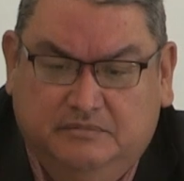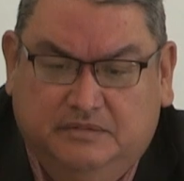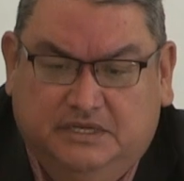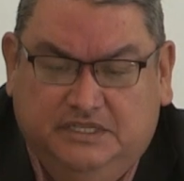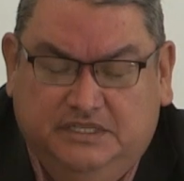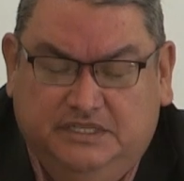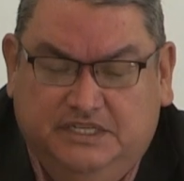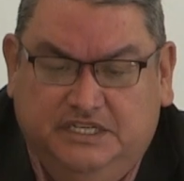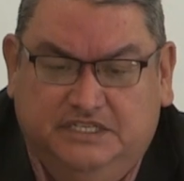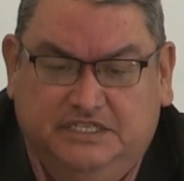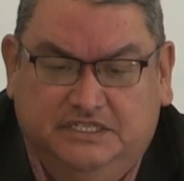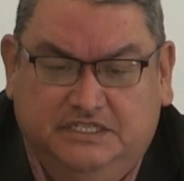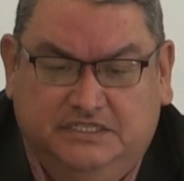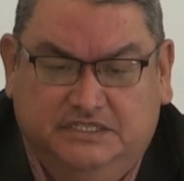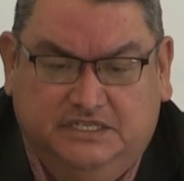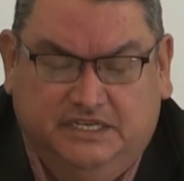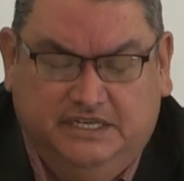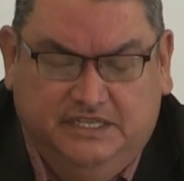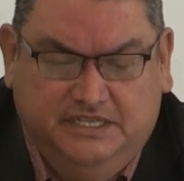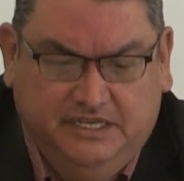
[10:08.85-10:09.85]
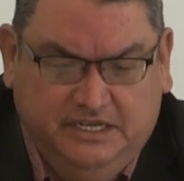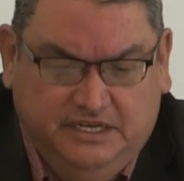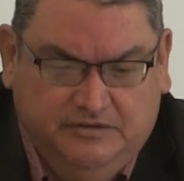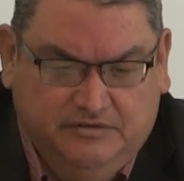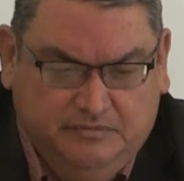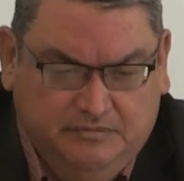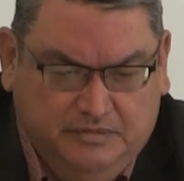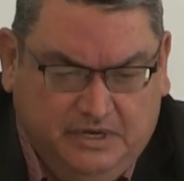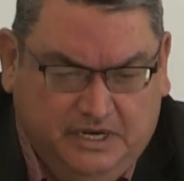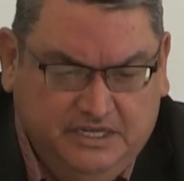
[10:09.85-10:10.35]
conditions, I think
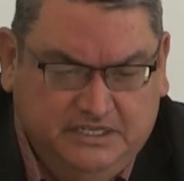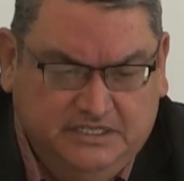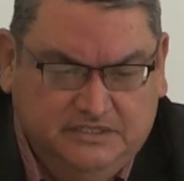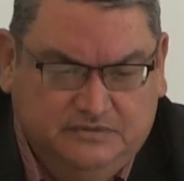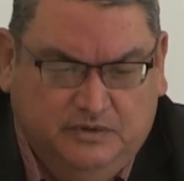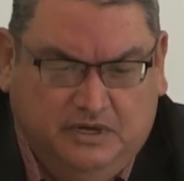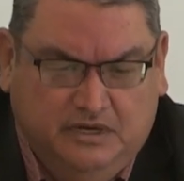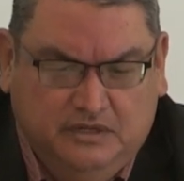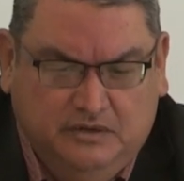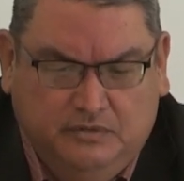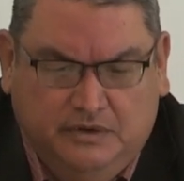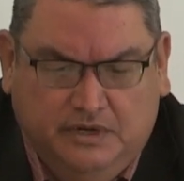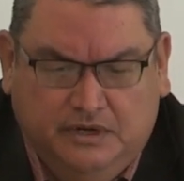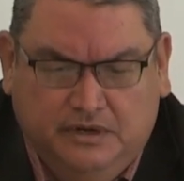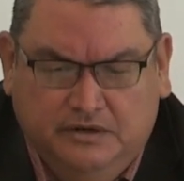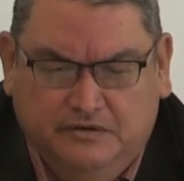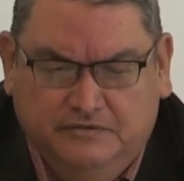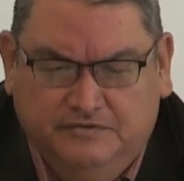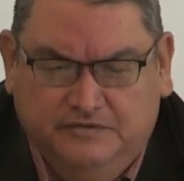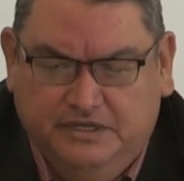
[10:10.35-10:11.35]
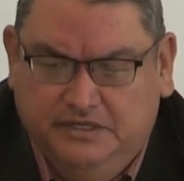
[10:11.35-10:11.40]
everybody's well aware of,